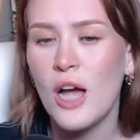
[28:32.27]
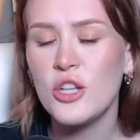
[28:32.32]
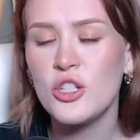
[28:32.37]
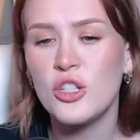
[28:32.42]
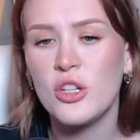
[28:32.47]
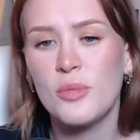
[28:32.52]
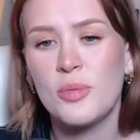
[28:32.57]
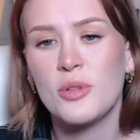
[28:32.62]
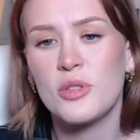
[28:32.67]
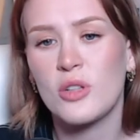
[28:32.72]
I should
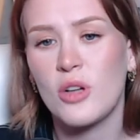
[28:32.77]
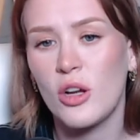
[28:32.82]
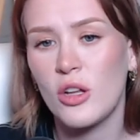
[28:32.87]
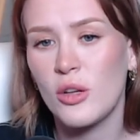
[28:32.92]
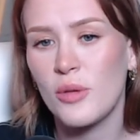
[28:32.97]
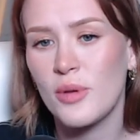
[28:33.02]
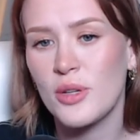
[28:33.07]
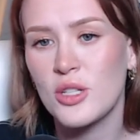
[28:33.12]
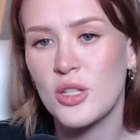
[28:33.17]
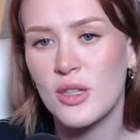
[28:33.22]
have put
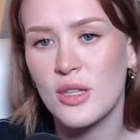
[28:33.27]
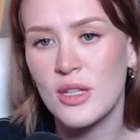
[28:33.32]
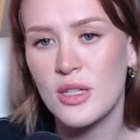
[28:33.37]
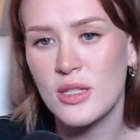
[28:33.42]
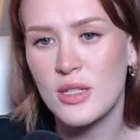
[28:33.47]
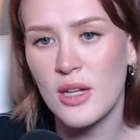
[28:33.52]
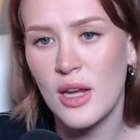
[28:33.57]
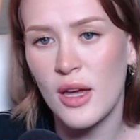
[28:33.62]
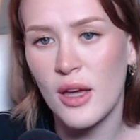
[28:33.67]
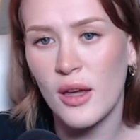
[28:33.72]
Scarlet Witch in this
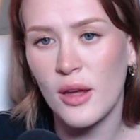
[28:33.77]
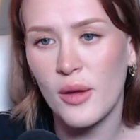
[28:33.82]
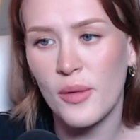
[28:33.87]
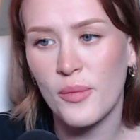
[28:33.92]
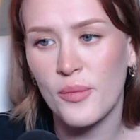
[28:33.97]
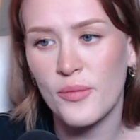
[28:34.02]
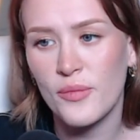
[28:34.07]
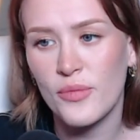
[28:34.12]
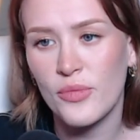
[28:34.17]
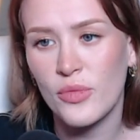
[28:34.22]
deck.
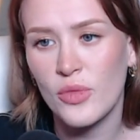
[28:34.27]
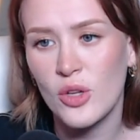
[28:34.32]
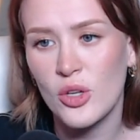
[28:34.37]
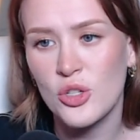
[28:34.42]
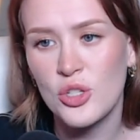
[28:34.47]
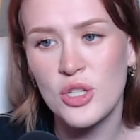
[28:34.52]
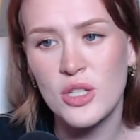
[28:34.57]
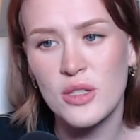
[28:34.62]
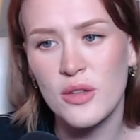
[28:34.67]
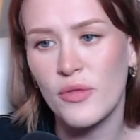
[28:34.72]

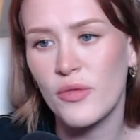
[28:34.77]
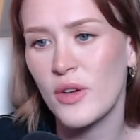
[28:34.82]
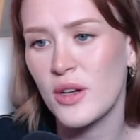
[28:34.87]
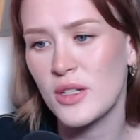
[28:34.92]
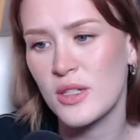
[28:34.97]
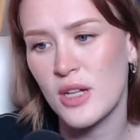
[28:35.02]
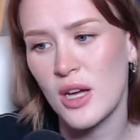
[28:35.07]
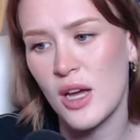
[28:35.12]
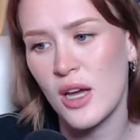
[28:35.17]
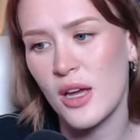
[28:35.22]
She's a fun
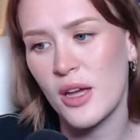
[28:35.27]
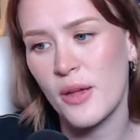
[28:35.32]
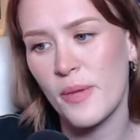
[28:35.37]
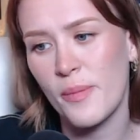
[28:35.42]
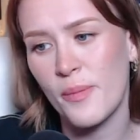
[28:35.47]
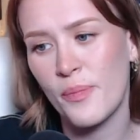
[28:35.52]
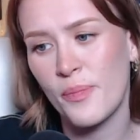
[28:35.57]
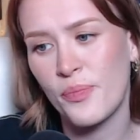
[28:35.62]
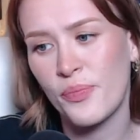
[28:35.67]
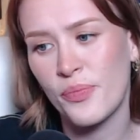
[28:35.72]
time.
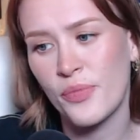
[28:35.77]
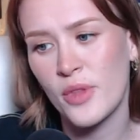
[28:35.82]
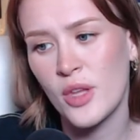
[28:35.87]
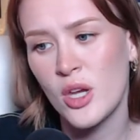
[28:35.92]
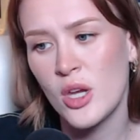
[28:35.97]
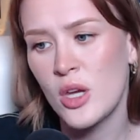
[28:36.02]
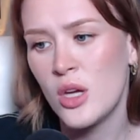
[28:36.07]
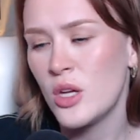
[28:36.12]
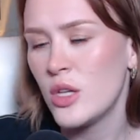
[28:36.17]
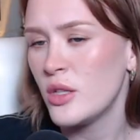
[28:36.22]

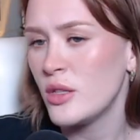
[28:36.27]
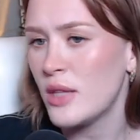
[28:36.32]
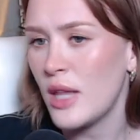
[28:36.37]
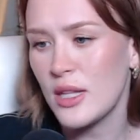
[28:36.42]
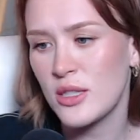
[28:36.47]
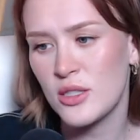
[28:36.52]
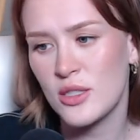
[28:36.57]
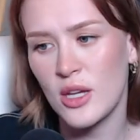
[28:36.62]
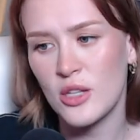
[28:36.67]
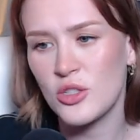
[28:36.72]

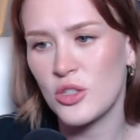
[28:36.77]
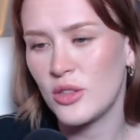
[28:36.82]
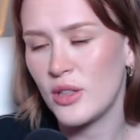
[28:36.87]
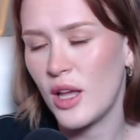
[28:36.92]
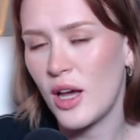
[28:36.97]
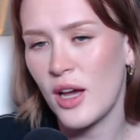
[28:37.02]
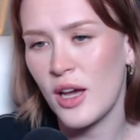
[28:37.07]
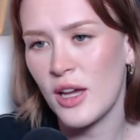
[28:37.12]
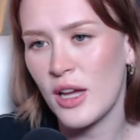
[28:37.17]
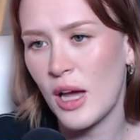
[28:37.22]
That's such a
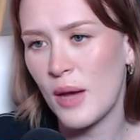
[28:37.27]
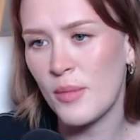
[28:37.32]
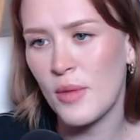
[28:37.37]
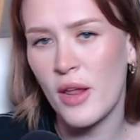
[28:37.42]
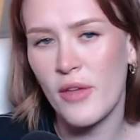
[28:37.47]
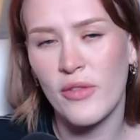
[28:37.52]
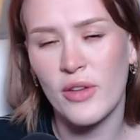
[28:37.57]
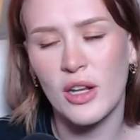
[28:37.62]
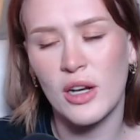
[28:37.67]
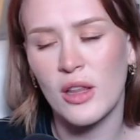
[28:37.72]
lie. I'm not
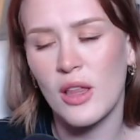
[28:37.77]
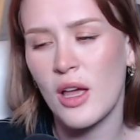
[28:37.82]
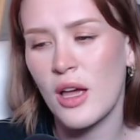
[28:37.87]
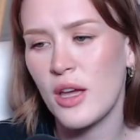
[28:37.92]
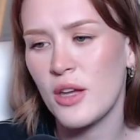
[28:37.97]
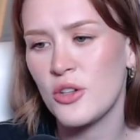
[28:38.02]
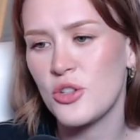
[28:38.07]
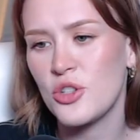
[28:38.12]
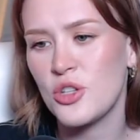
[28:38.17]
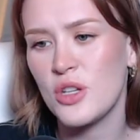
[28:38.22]
even gonna
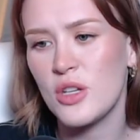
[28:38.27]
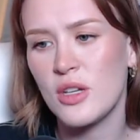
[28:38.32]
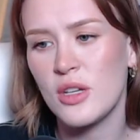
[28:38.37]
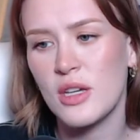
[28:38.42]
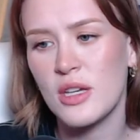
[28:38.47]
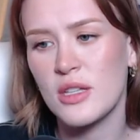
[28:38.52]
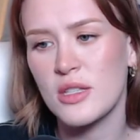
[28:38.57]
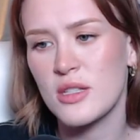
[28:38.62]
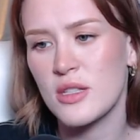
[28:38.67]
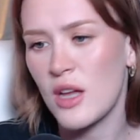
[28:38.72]
lie. She
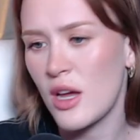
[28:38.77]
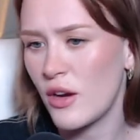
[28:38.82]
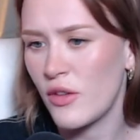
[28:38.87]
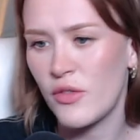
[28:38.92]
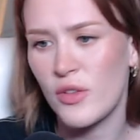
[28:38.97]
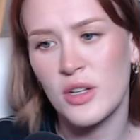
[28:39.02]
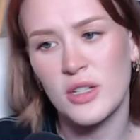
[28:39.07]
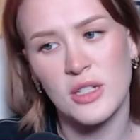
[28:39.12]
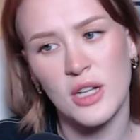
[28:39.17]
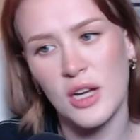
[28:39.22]
is not a
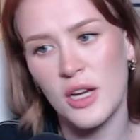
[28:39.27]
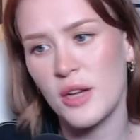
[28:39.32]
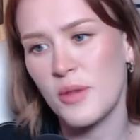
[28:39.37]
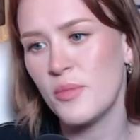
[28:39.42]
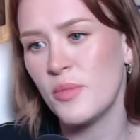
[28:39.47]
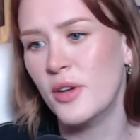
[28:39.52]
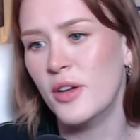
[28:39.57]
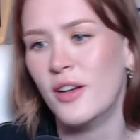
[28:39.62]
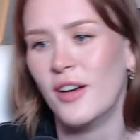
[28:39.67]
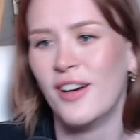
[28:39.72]
fun
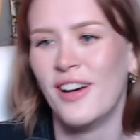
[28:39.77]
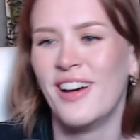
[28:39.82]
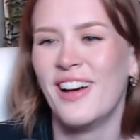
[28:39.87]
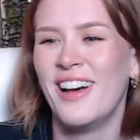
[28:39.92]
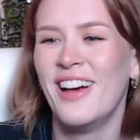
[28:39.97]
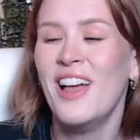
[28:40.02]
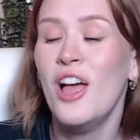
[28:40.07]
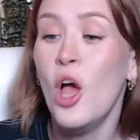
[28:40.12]
time.